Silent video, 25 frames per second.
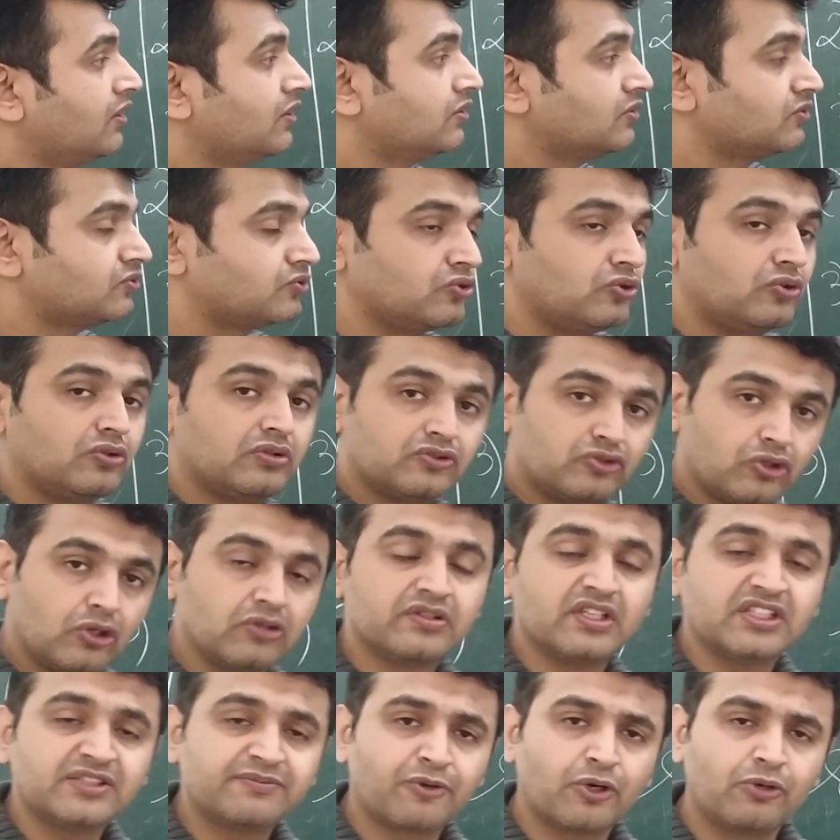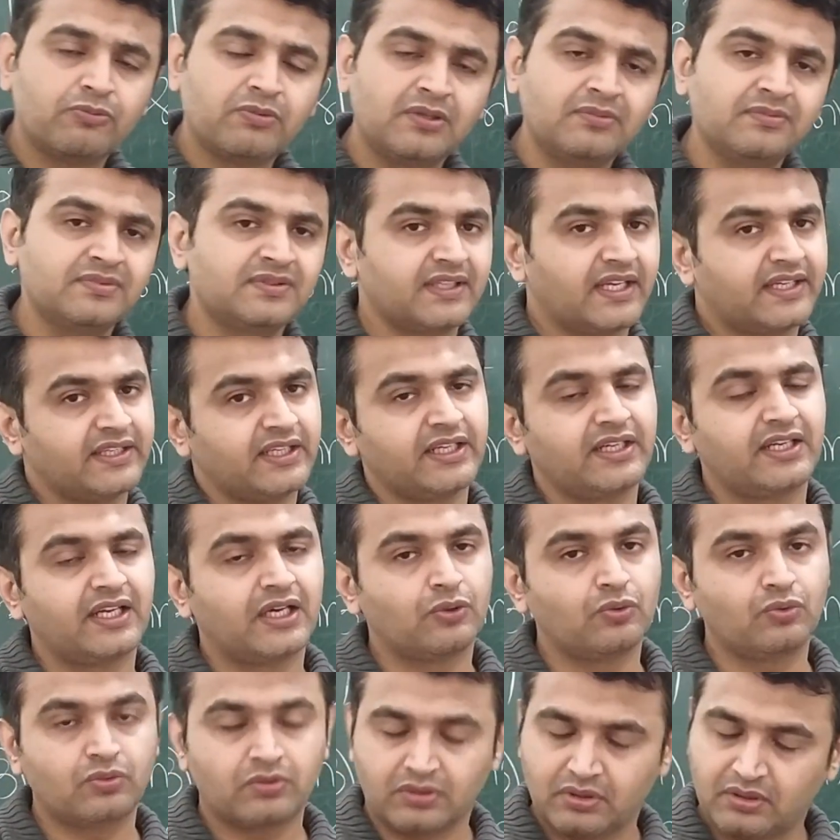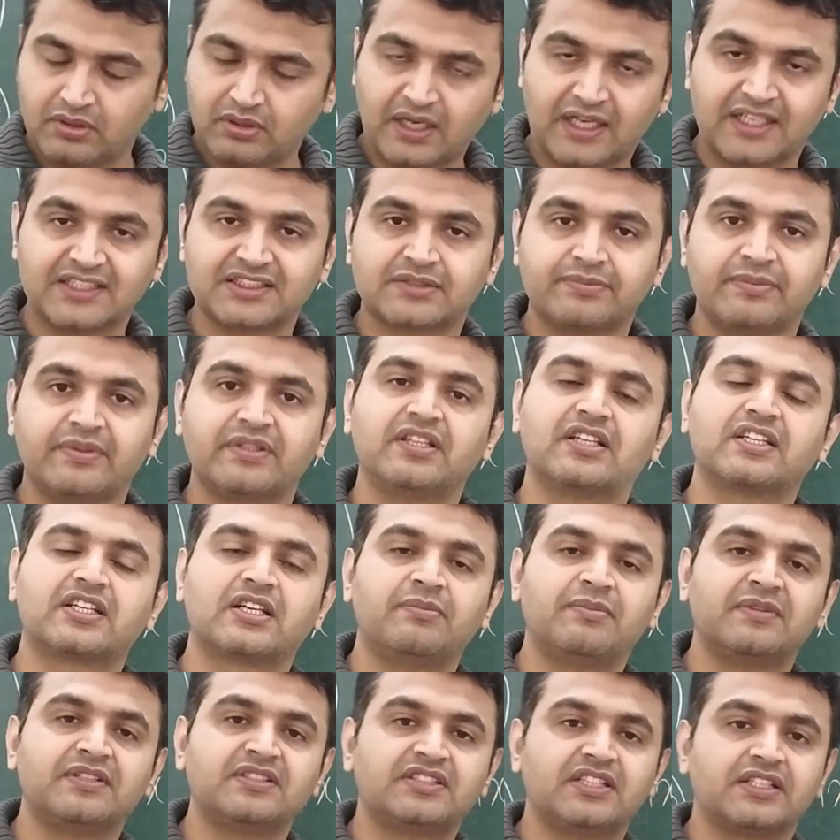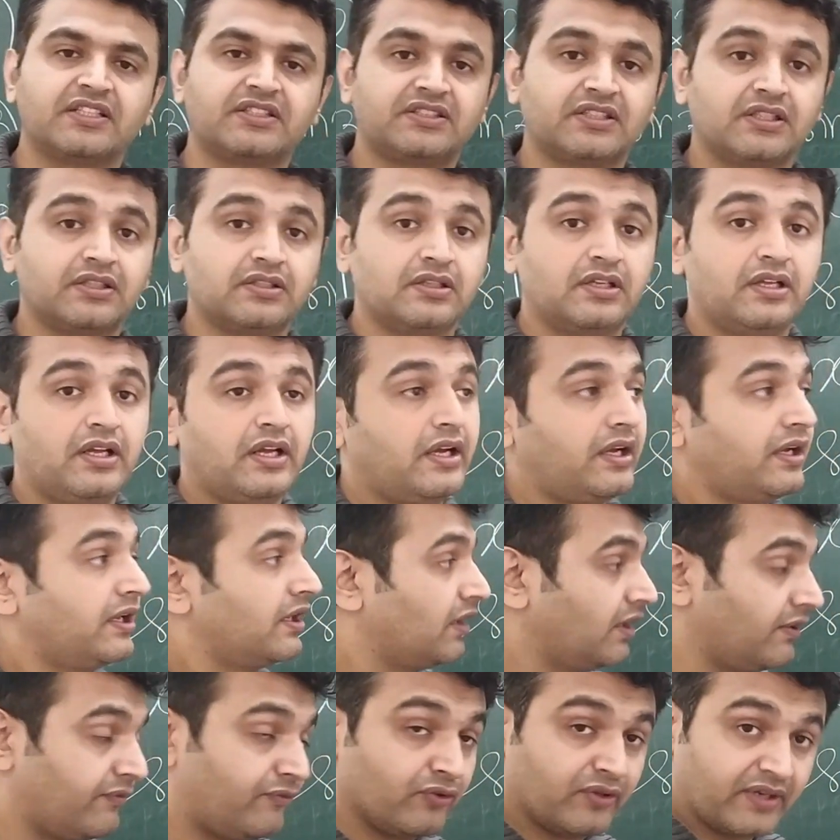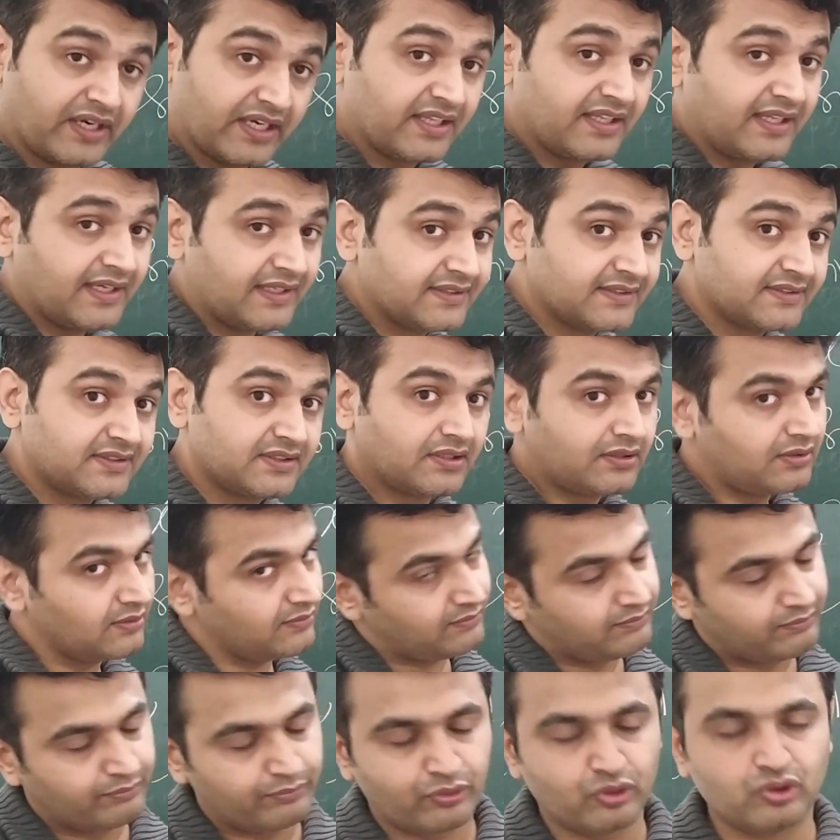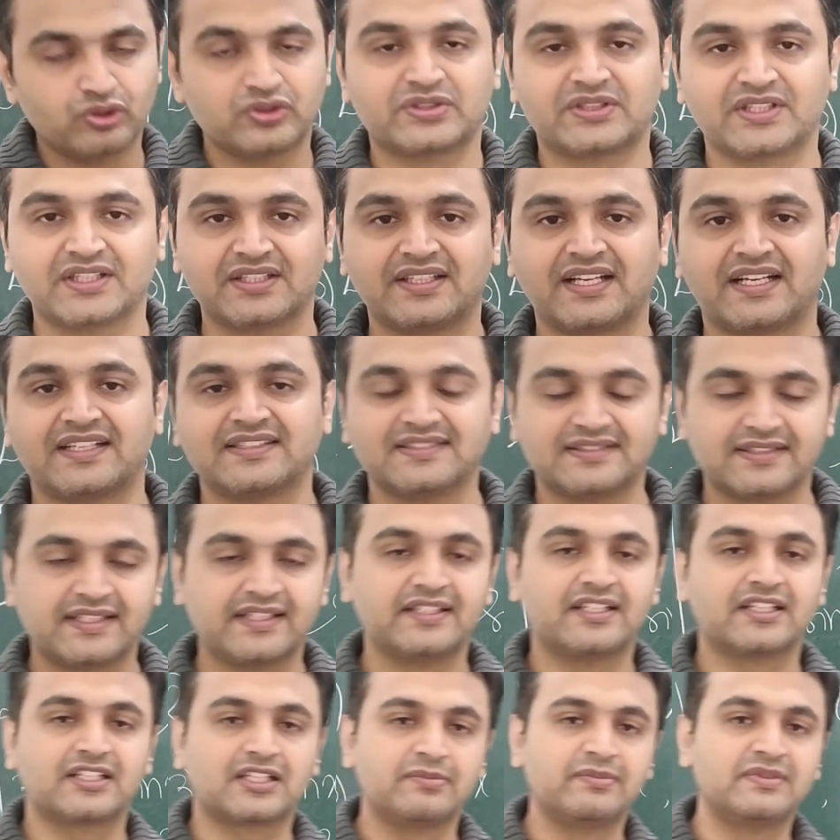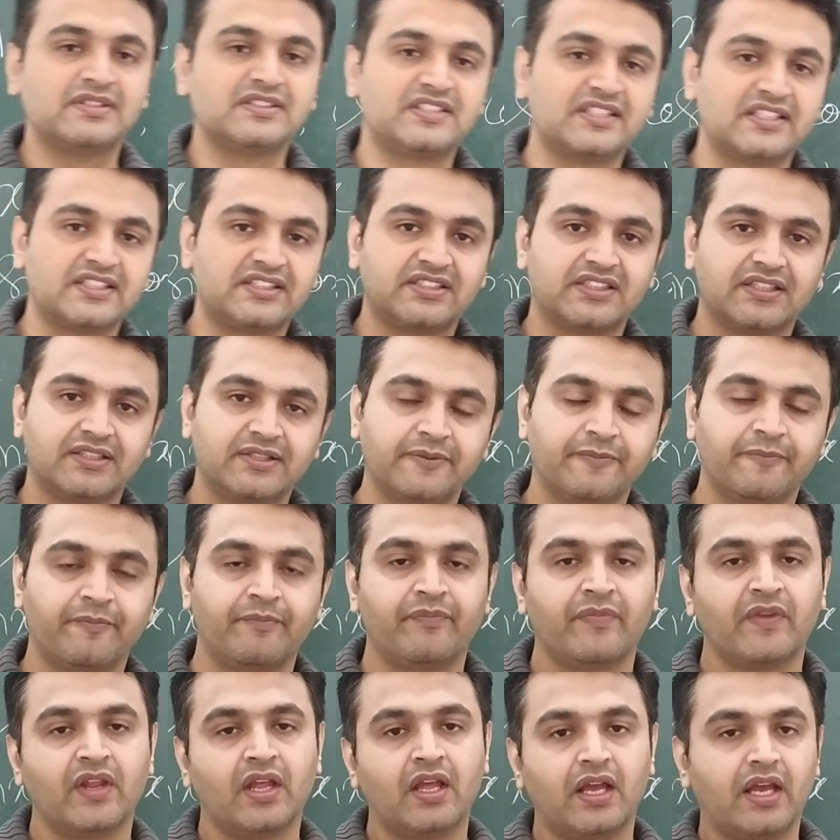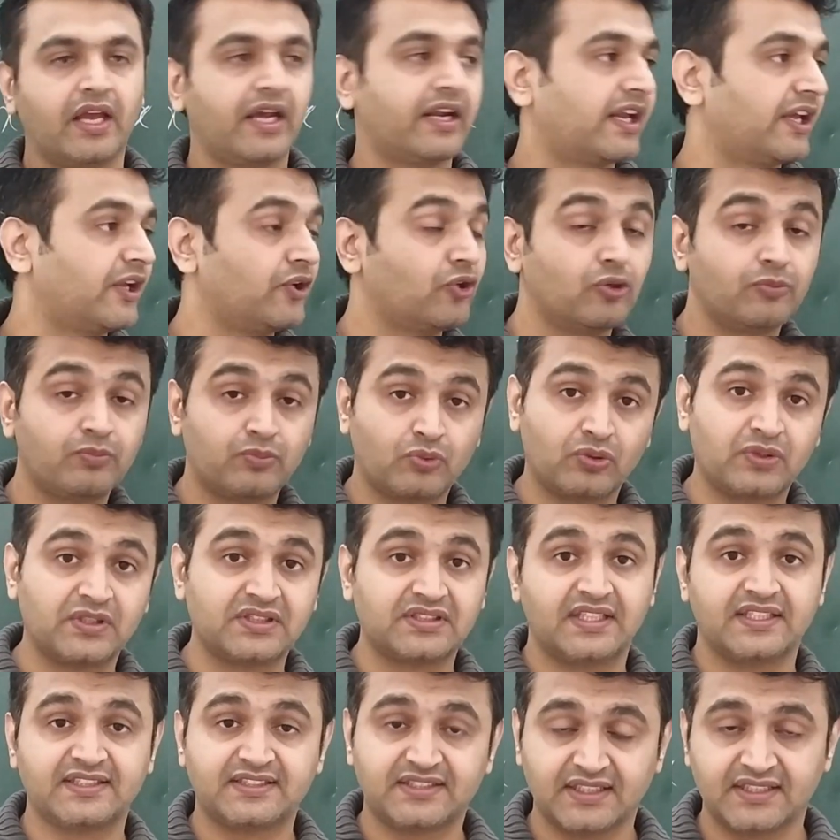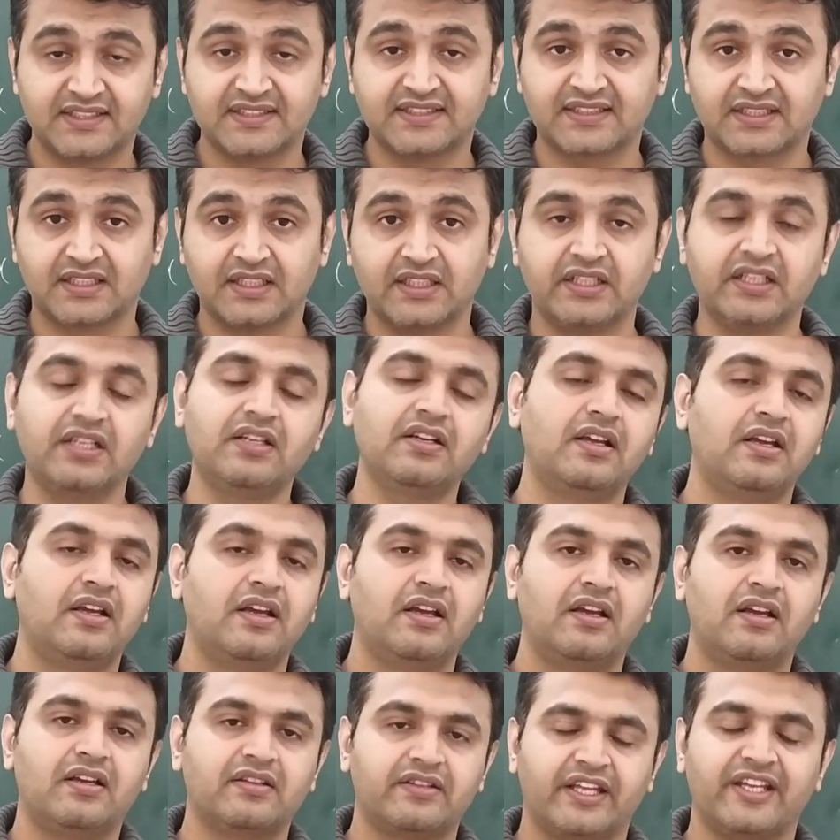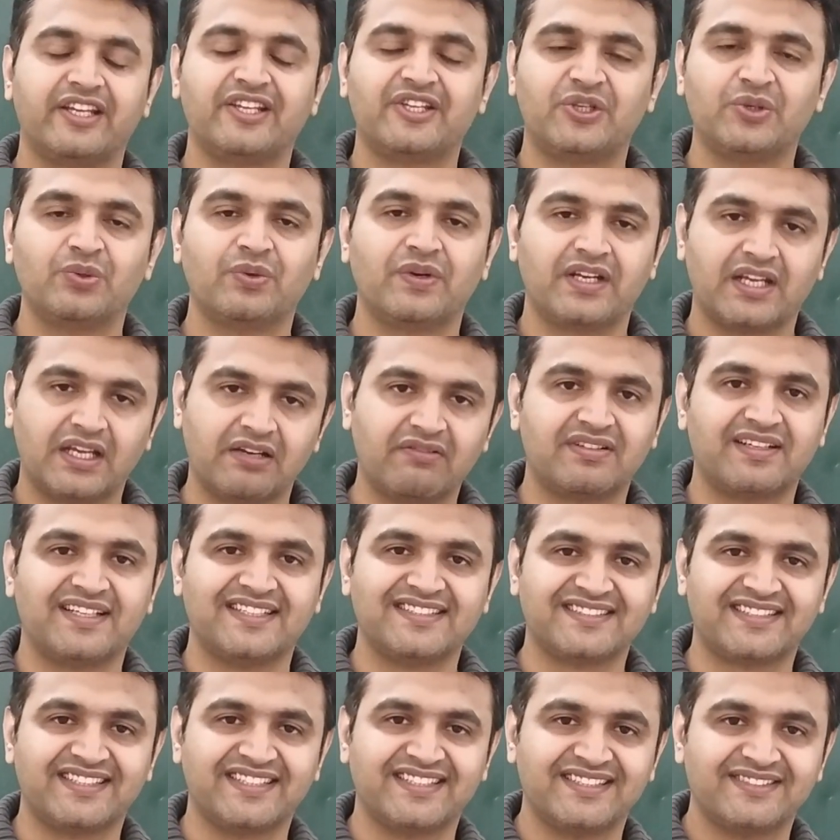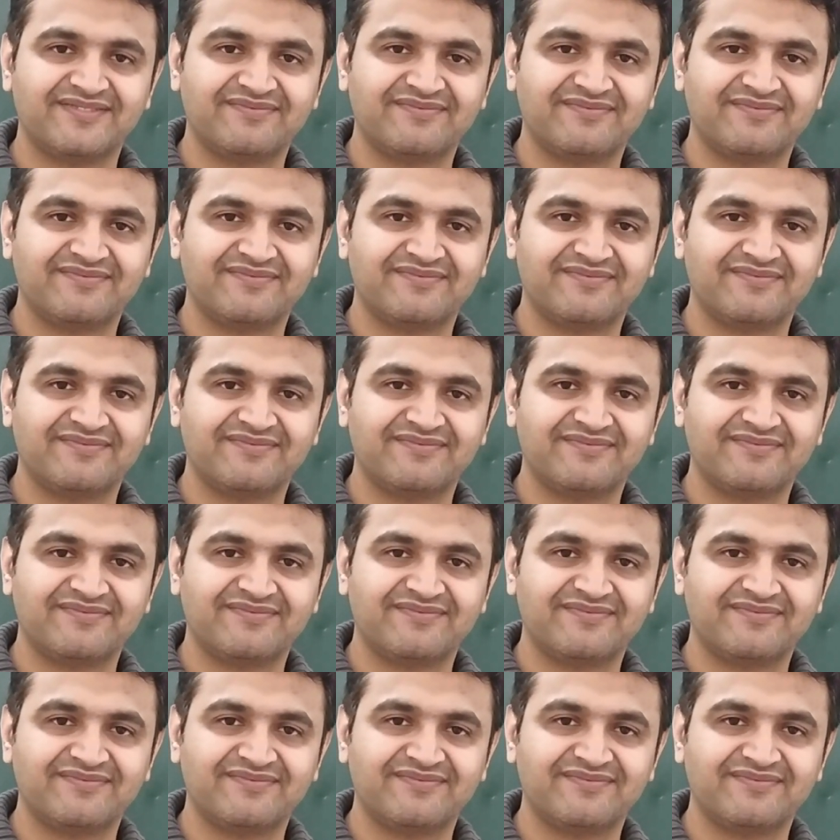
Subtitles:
So, solve these problems. Any doubt, ask me in the comment section. If you get the answer, post the answer in the comment section. And I hope today's lecture is clear. Thank you and have a nice day.